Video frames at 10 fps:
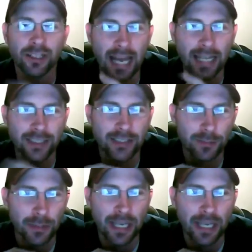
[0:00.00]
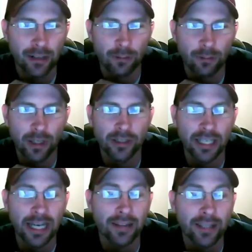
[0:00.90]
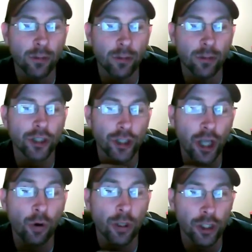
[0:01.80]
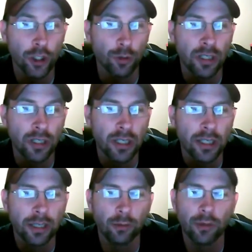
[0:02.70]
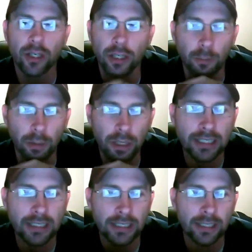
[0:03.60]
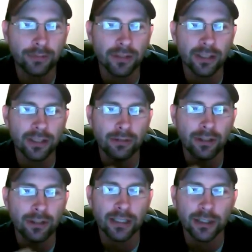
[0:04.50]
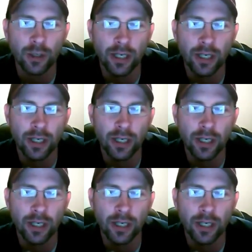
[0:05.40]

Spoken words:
because actions speak louder than words. And I think that we're showing you that we are completely different than everything that's